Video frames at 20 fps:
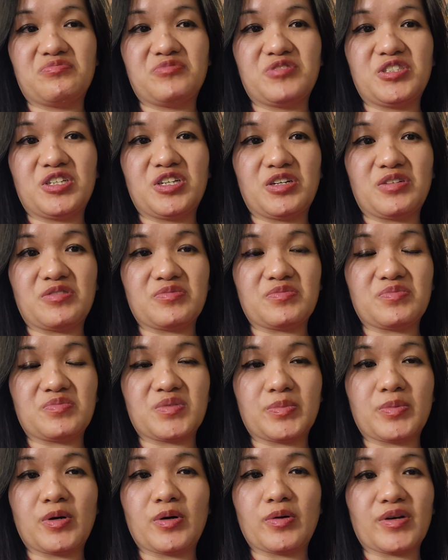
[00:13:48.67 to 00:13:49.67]
you know,
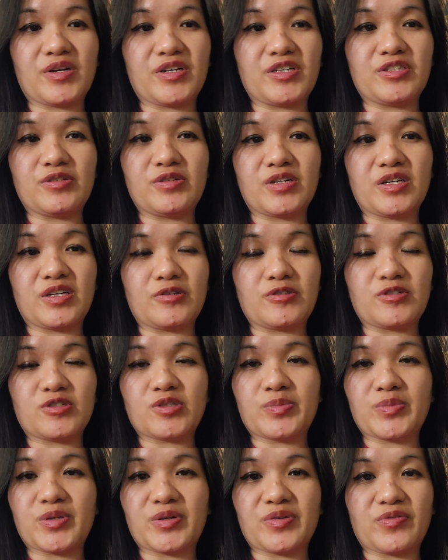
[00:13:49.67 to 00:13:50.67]
the poke you'd get or
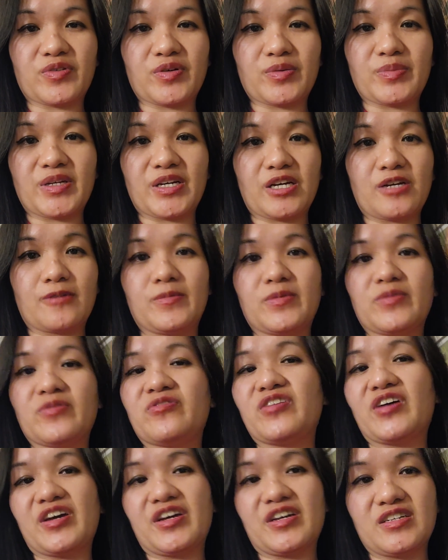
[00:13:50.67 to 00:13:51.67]
something from like a
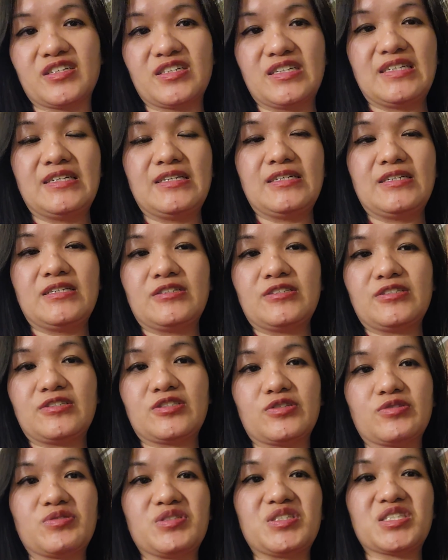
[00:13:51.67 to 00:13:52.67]
buffet.
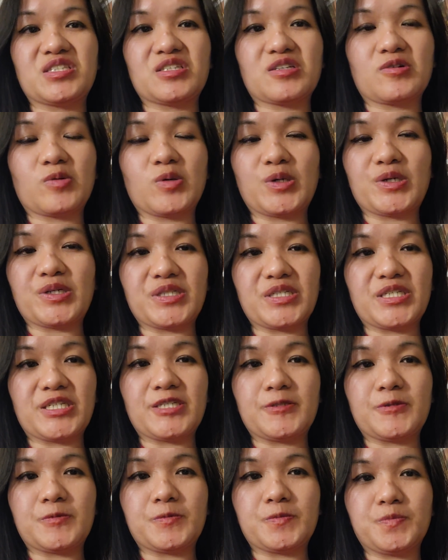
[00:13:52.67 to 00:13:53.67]
So decent
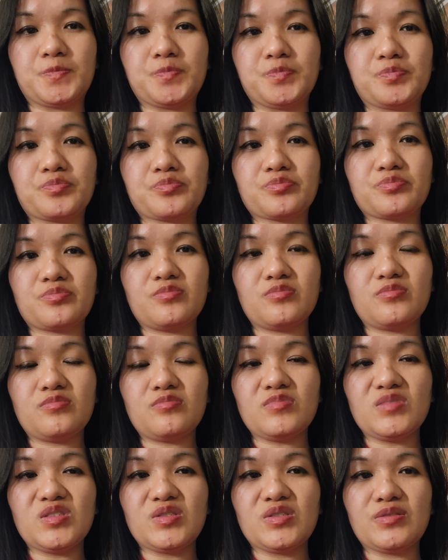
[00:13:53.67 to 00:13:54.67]
quality,
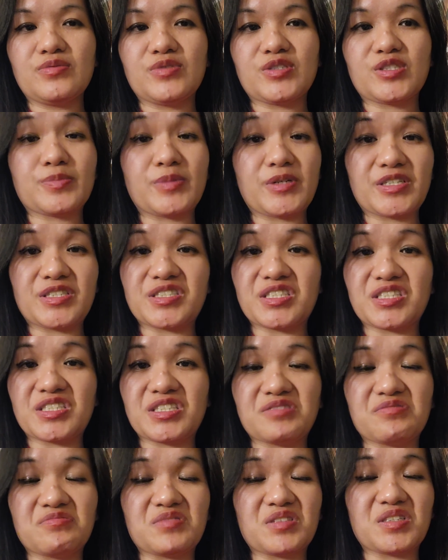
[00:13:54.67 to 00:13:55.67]
was
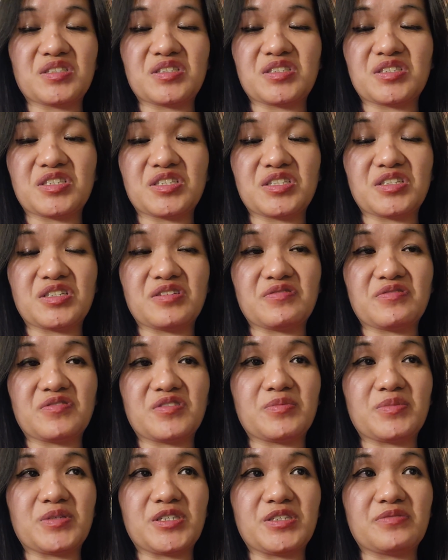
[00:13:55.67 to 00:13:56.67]
spicy, tasty enough for
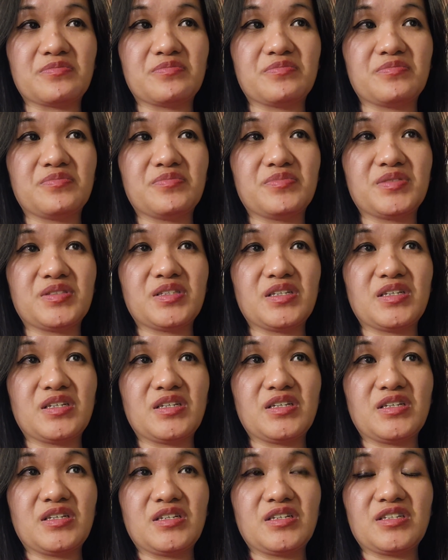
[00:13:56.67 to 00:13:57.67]
me.
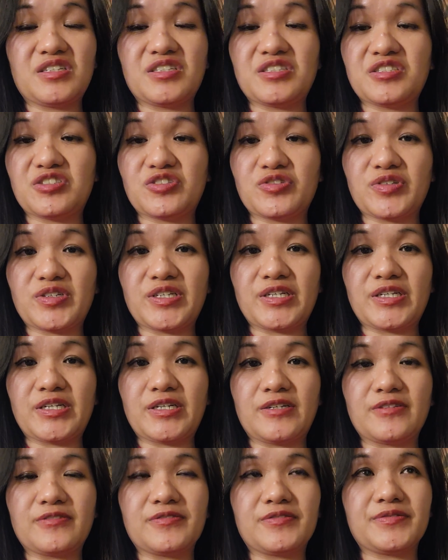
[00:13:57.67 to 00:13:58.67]
I enjoyed it
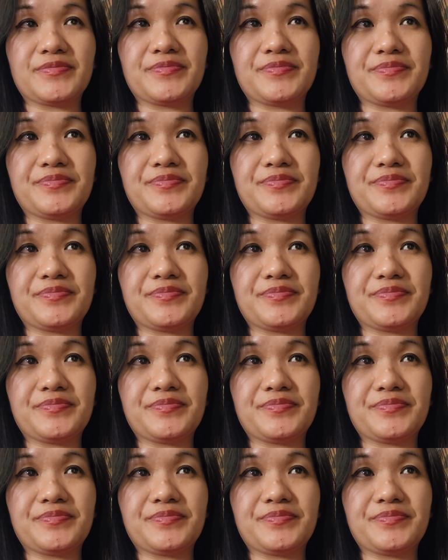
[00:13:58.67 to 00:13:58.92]
enough.